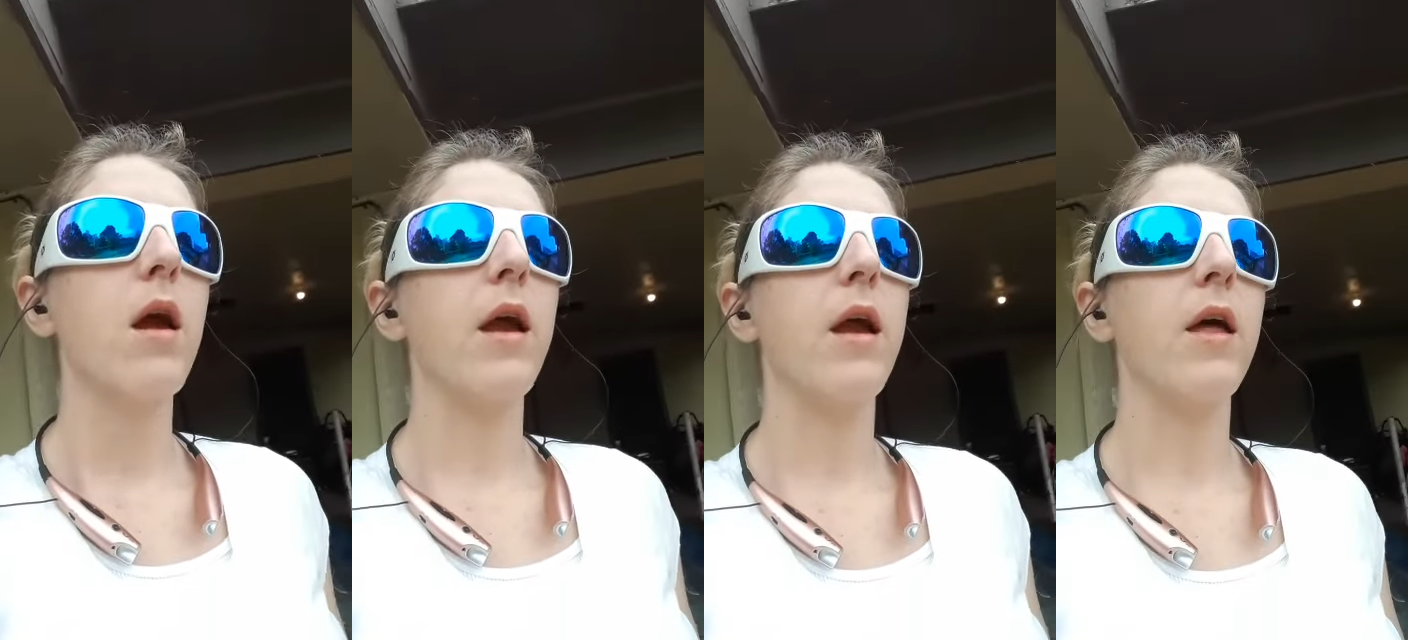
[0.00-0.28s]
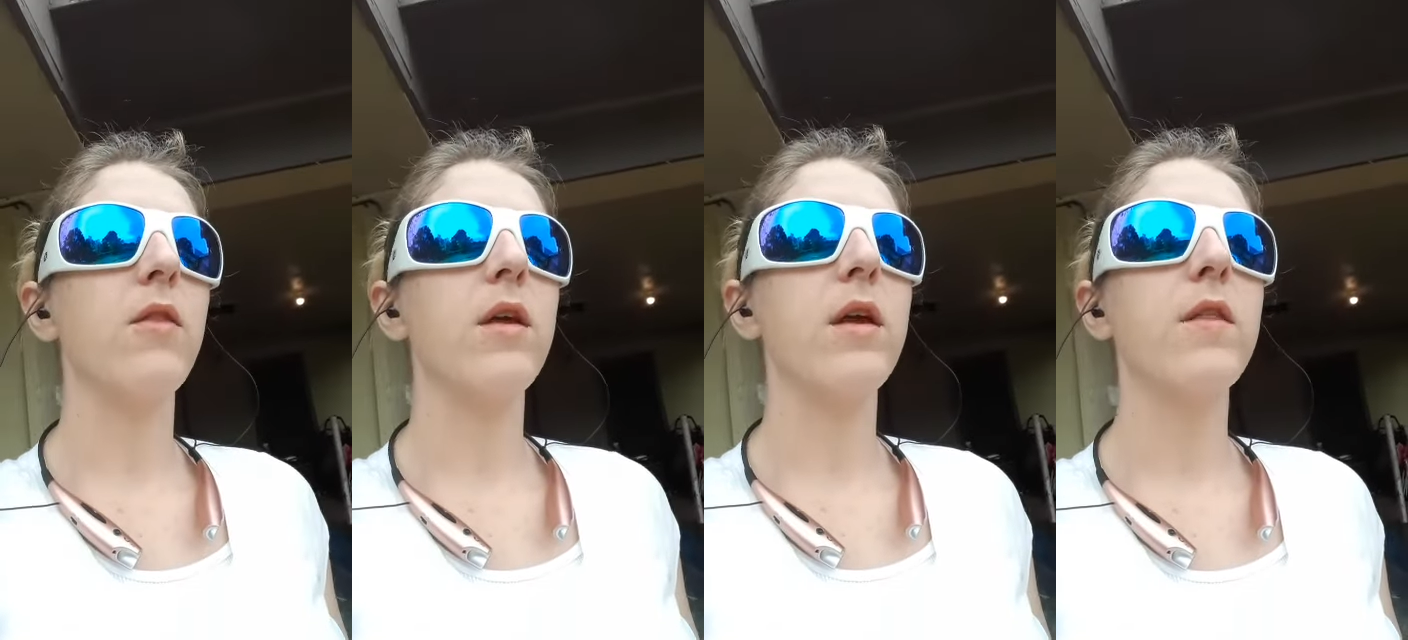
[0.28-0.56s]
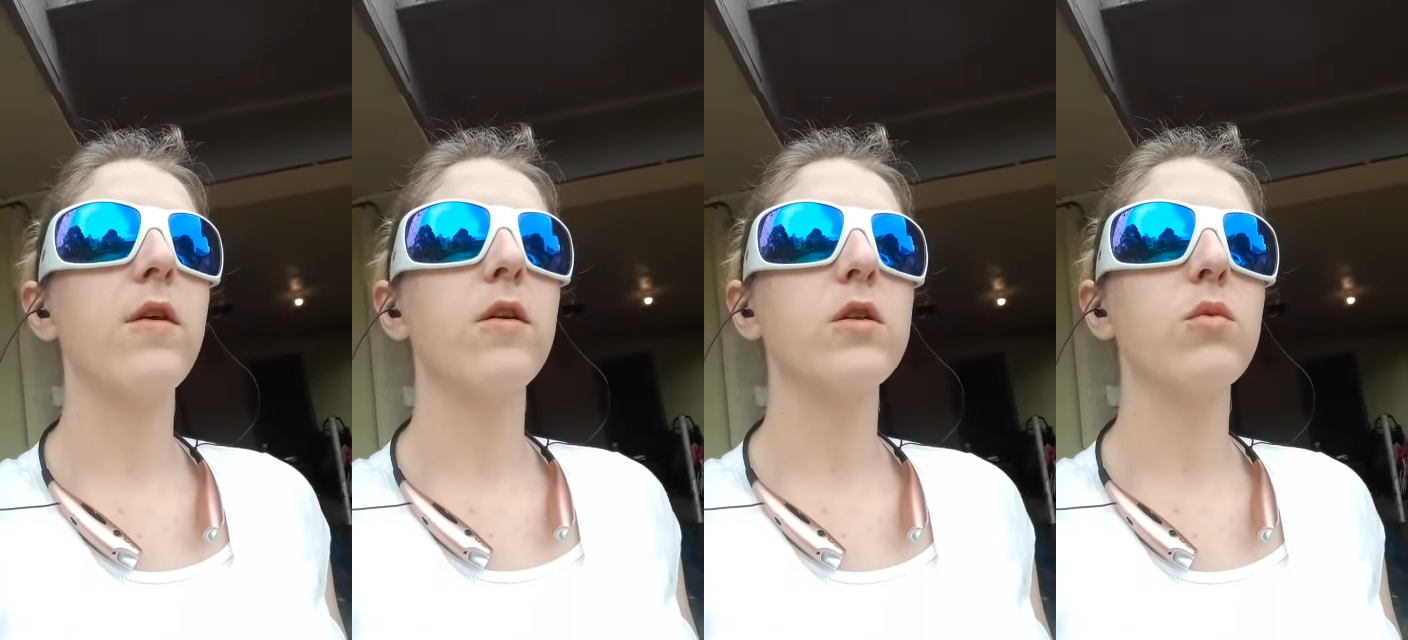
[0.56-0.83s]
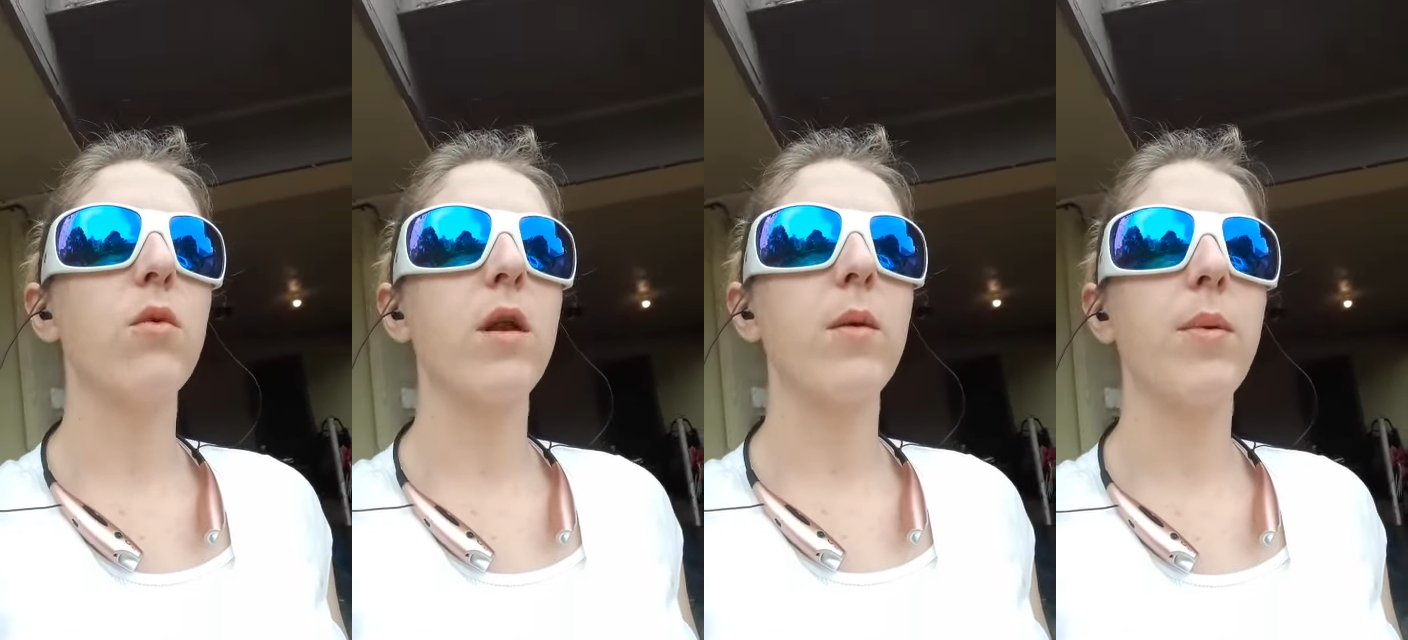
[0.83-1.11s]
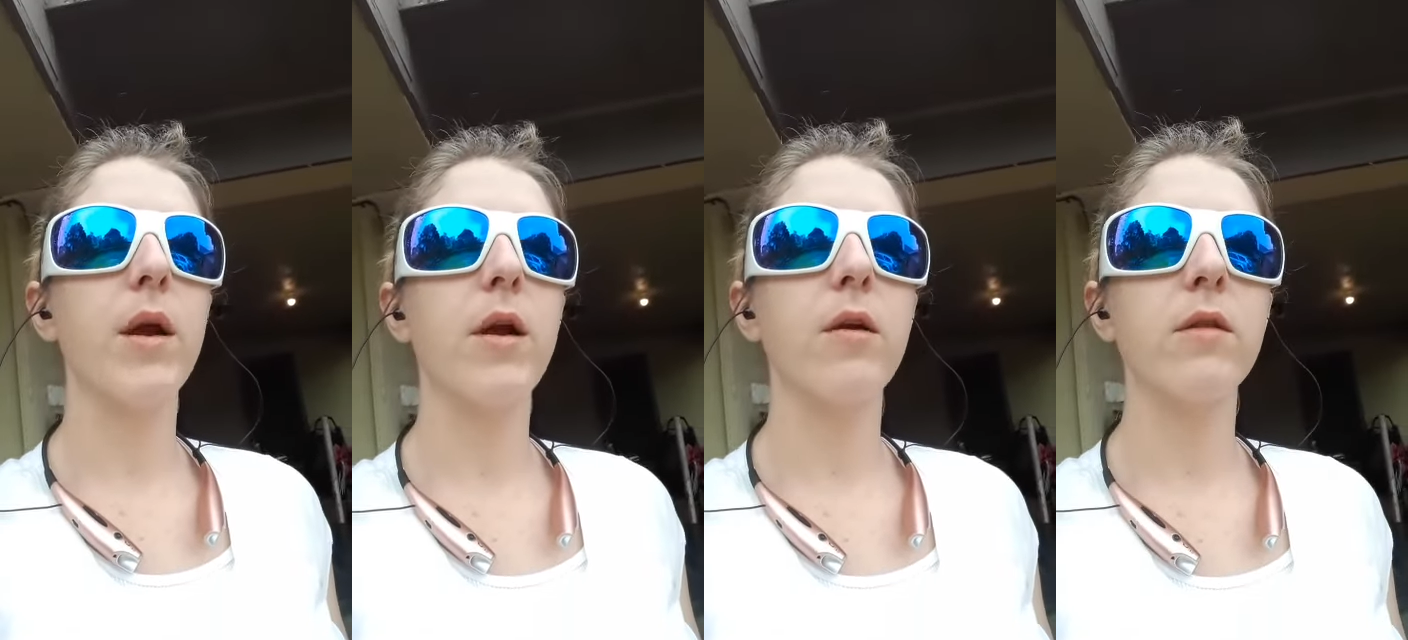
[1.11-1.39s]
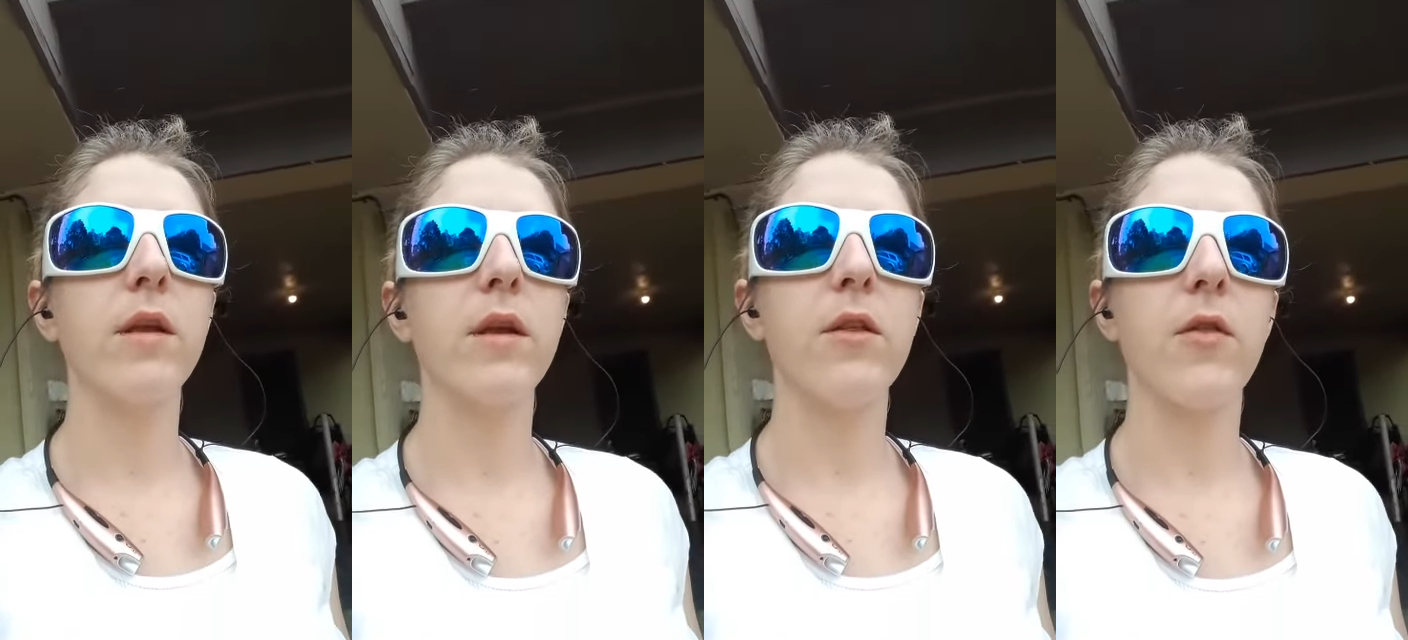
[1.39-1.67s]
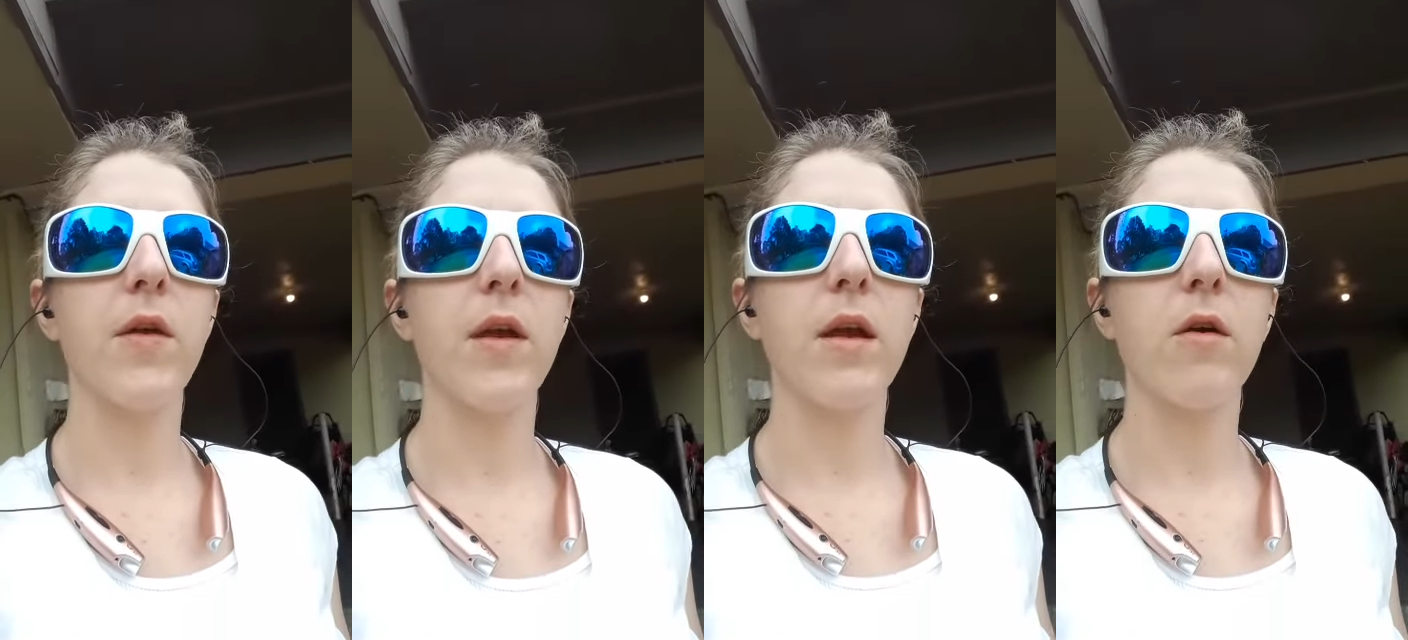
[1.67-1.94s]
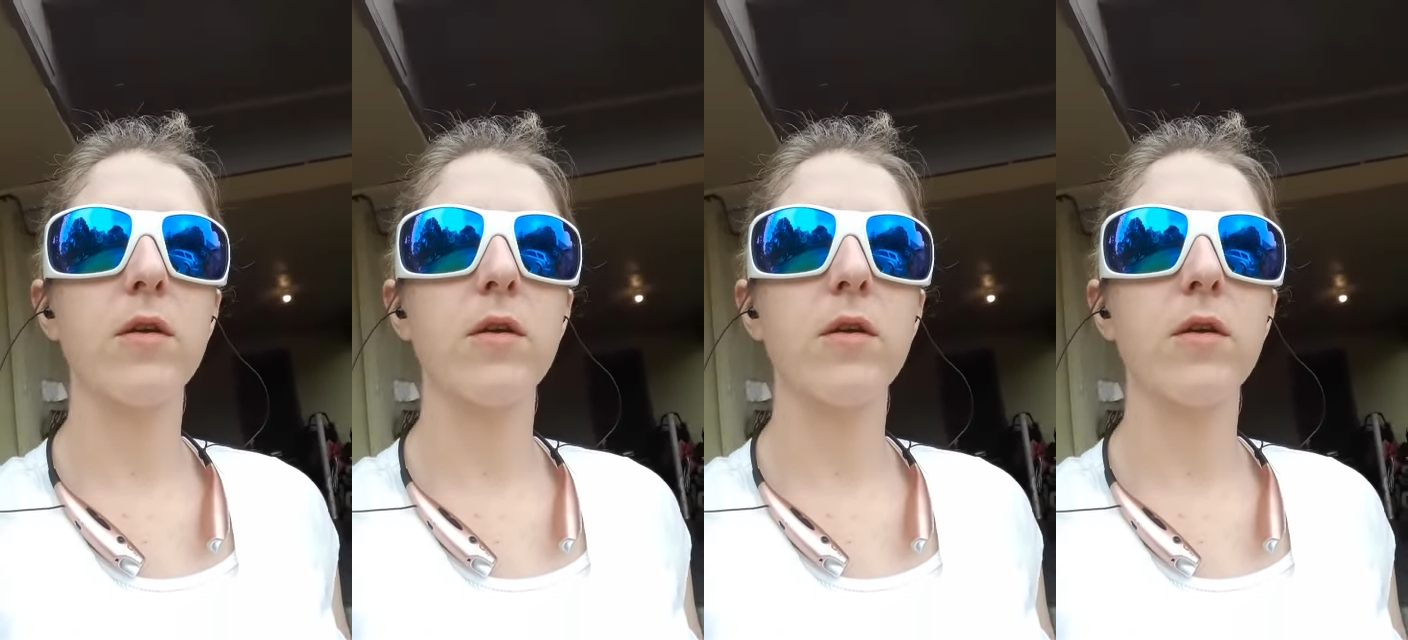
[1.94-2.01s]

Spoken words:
And then there's one apparently that they